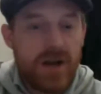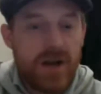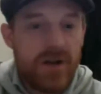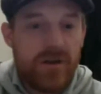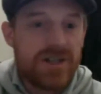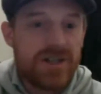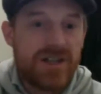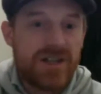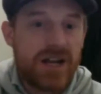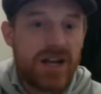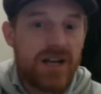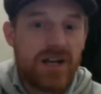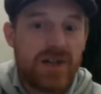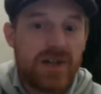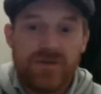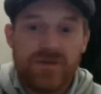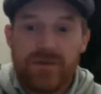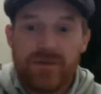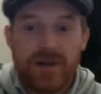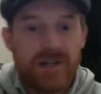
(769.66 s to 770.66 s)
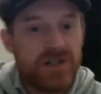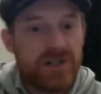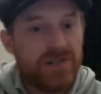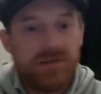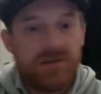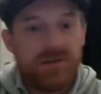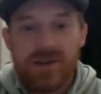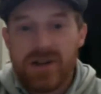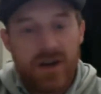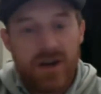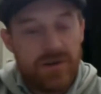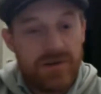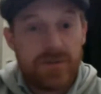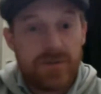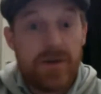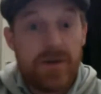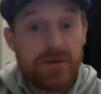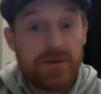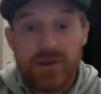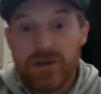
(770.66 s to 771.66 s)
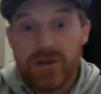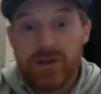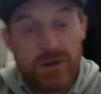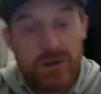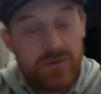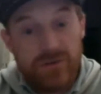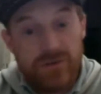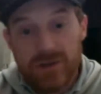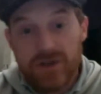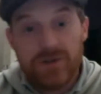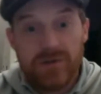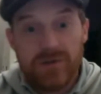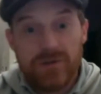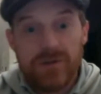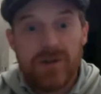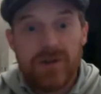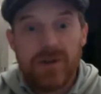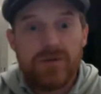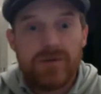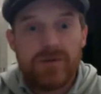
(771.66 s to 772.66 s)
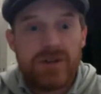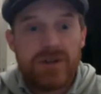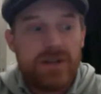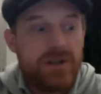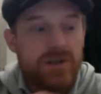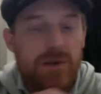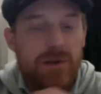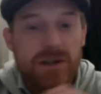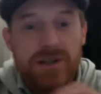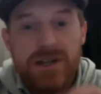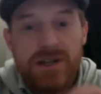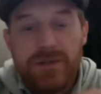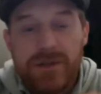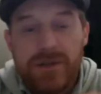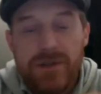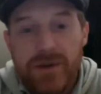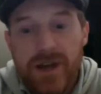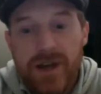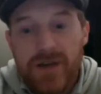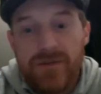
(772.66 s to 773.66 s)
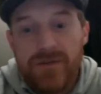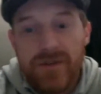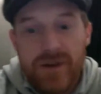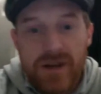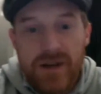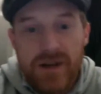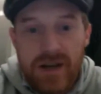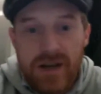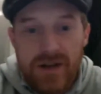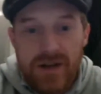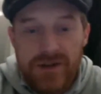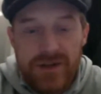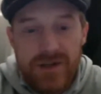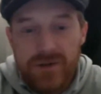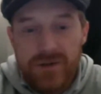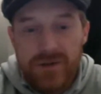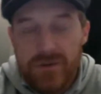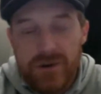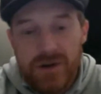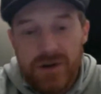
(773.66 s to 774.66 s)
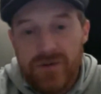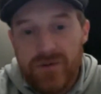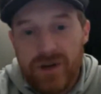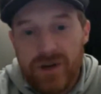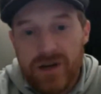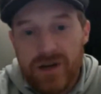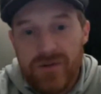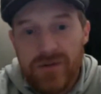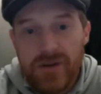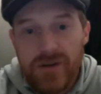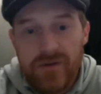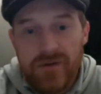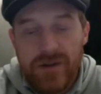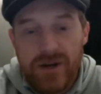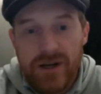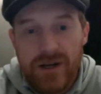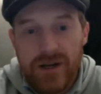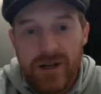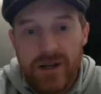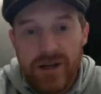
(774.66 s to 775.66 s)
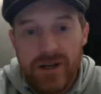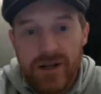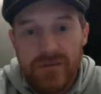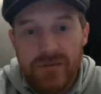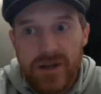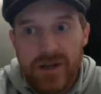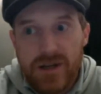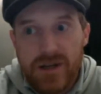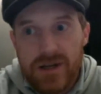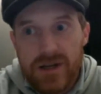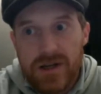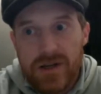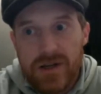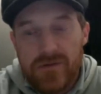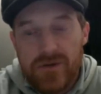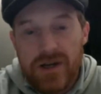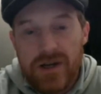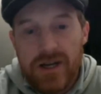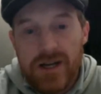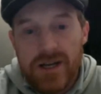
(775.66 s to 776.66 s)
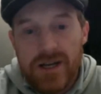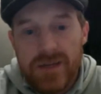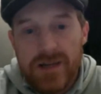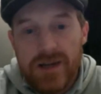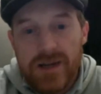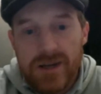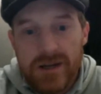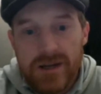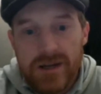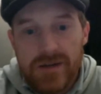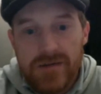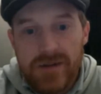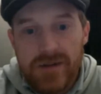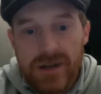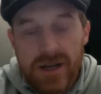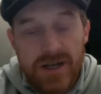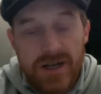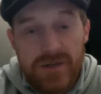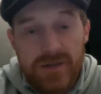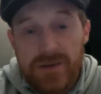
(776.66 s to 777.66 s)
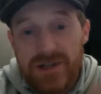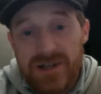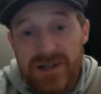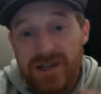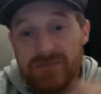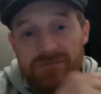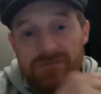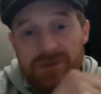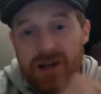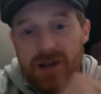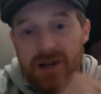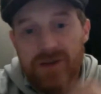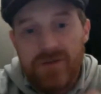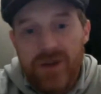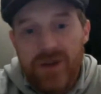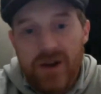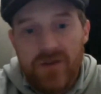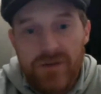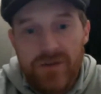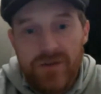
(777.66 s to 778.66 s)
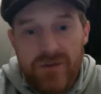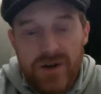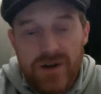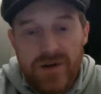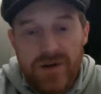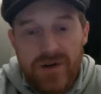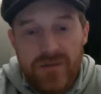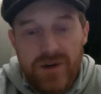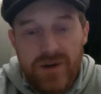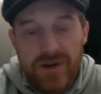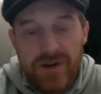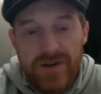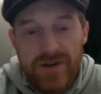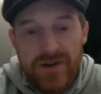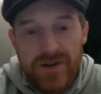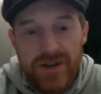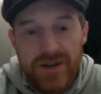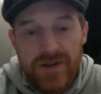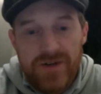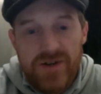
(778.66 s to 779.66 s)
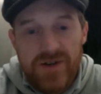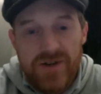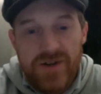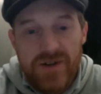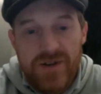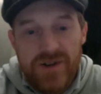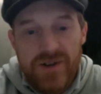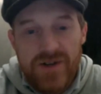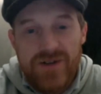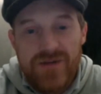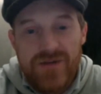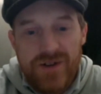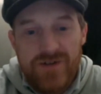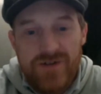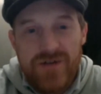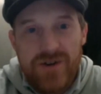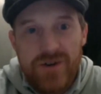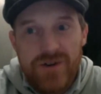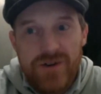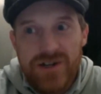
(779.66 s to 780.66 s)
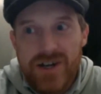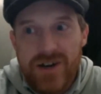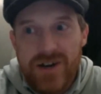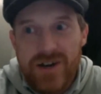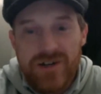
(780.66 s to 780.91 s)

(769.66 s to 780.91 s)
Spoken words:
slightly too much to be able to do, just with the small team that we have. And this year we can really, really, really expand them. And especially we needed this chief revolutionary